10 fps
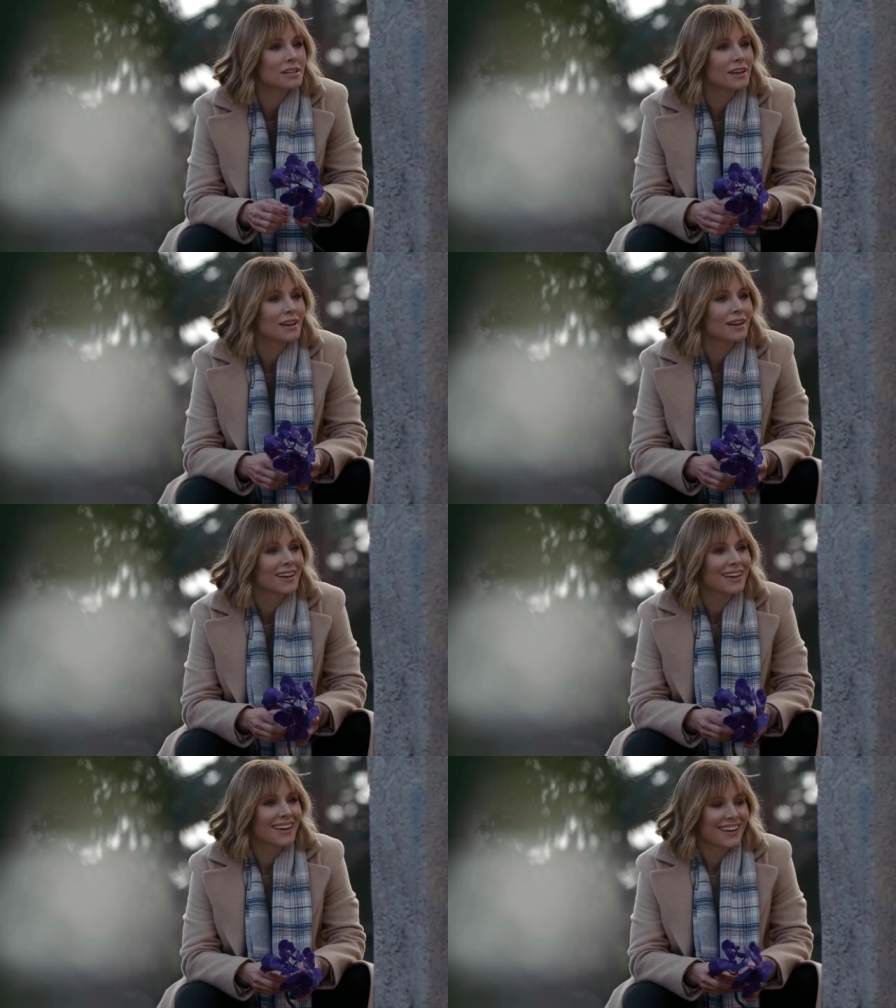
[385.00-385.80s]
Anna's
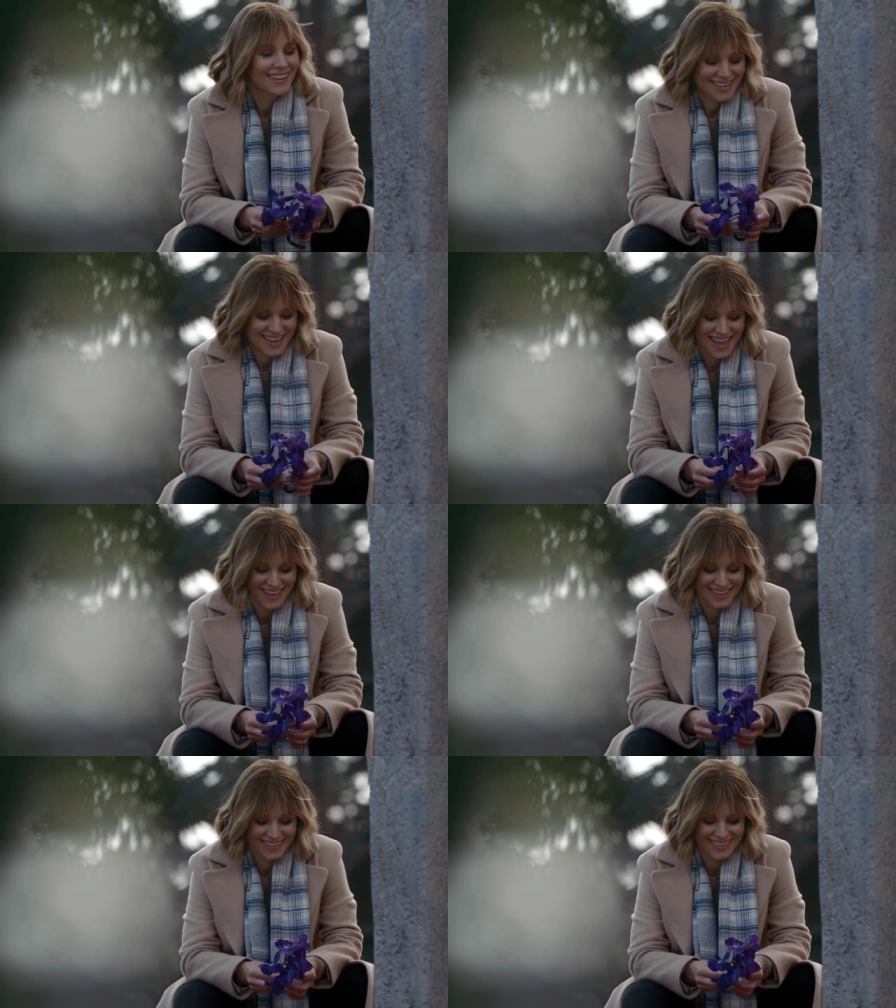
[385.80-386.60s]
daughter died.
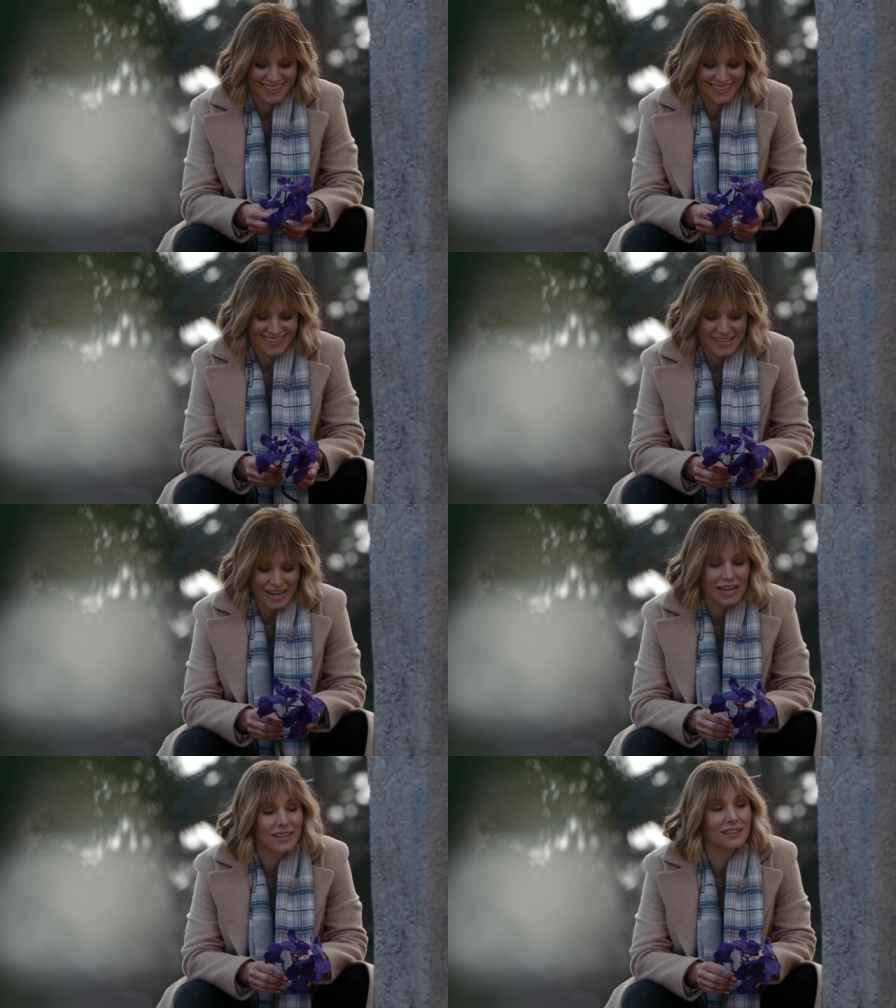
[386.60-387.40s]
Over the
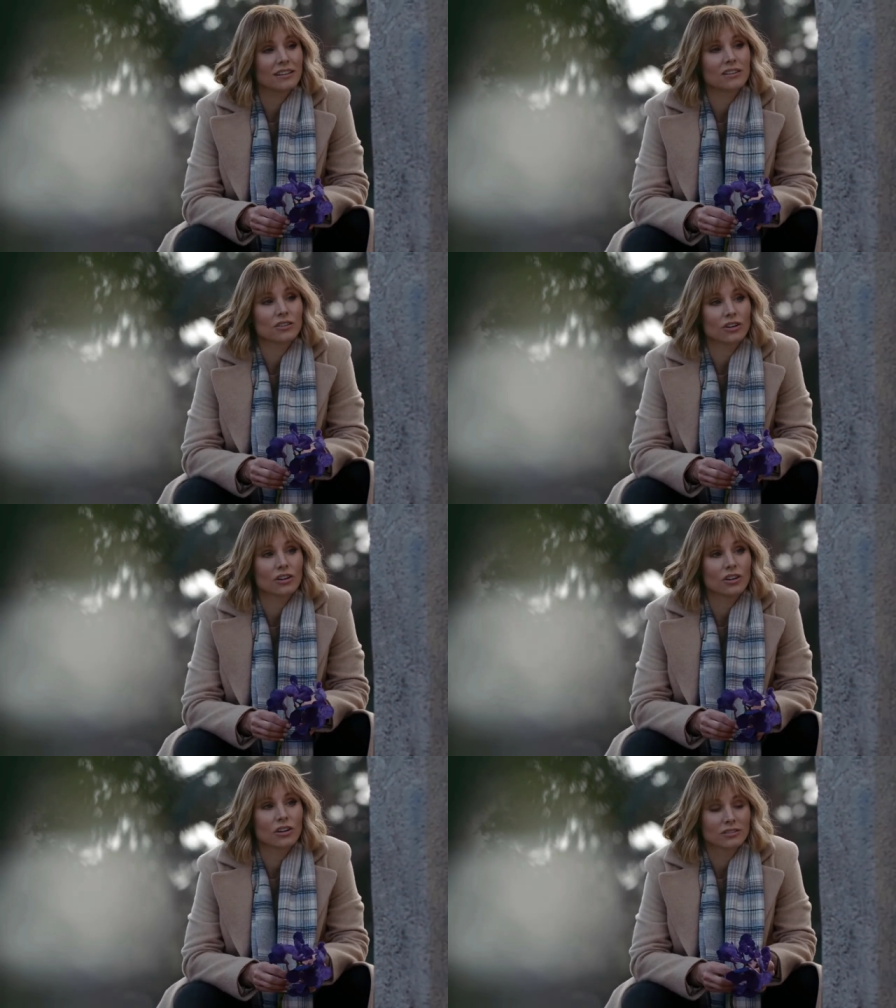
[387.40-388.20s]
course of the season,
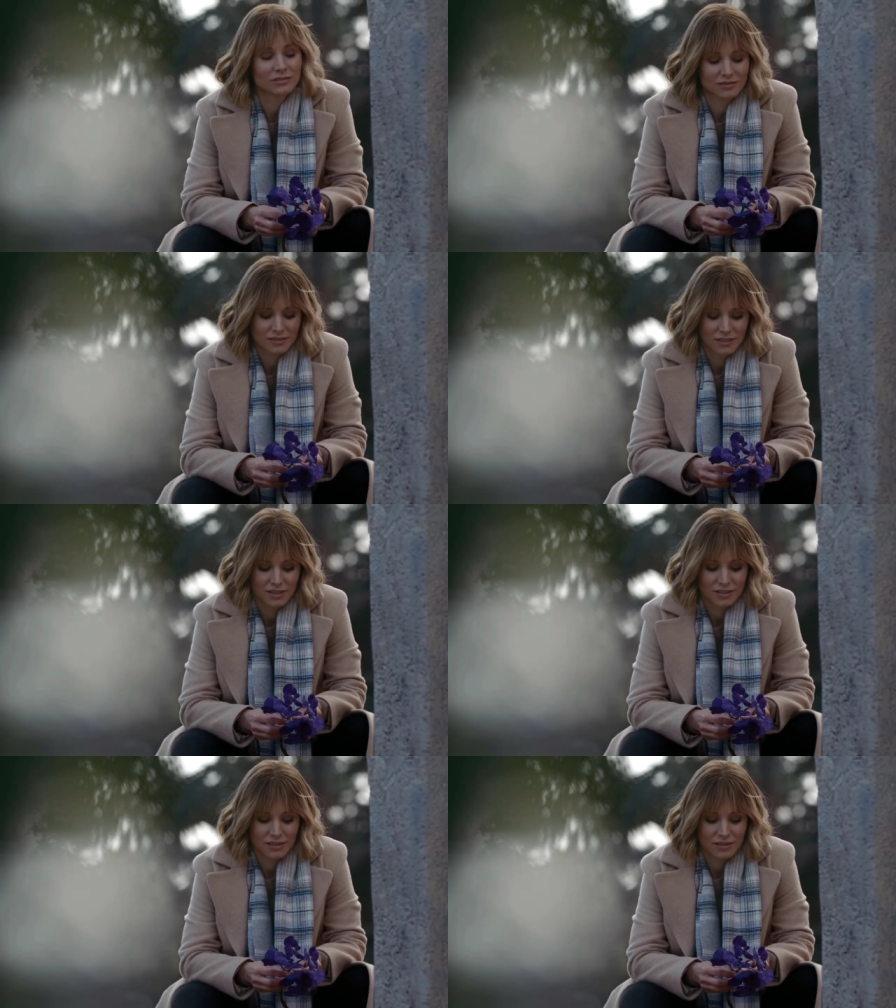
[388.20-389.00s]
Anna mourned her
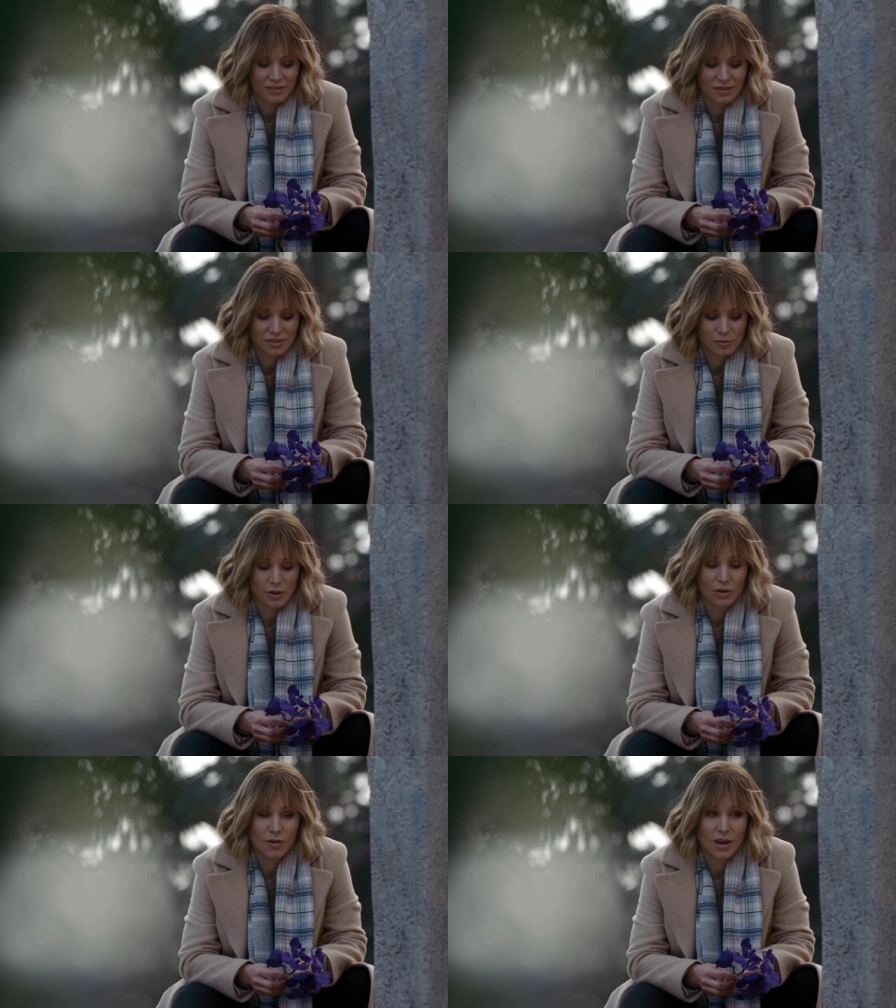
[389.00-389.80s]
daughter several
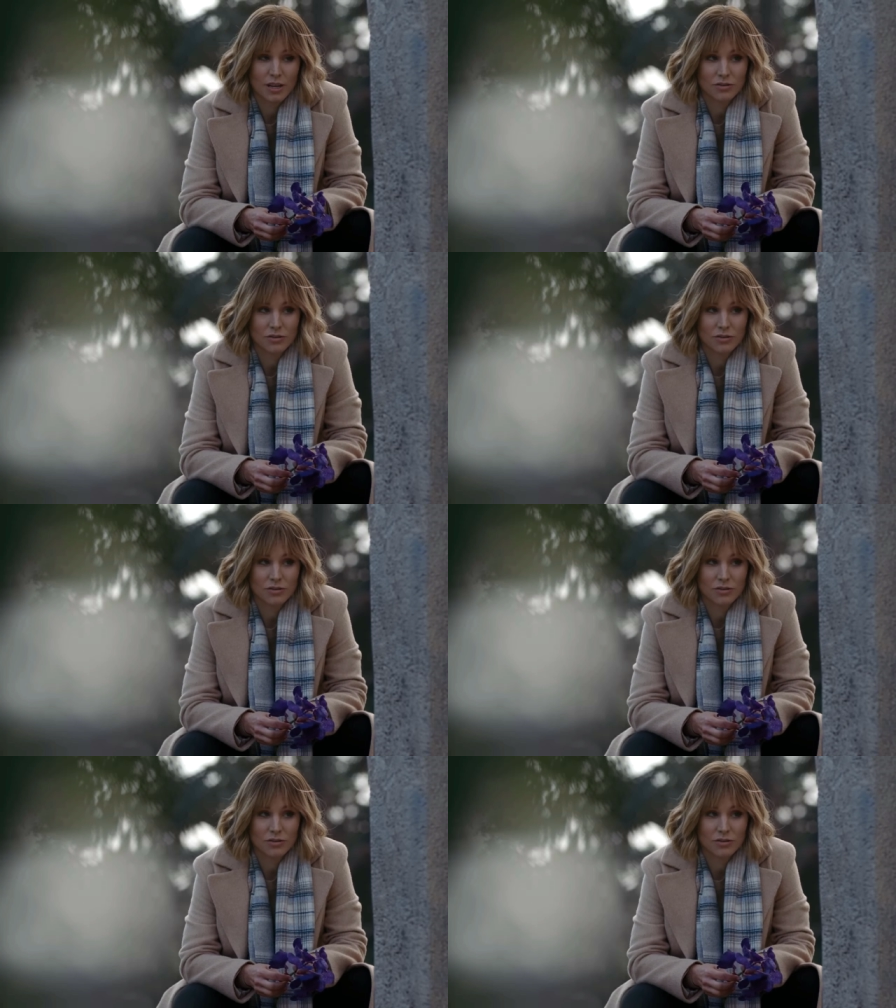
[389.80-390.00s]
times at the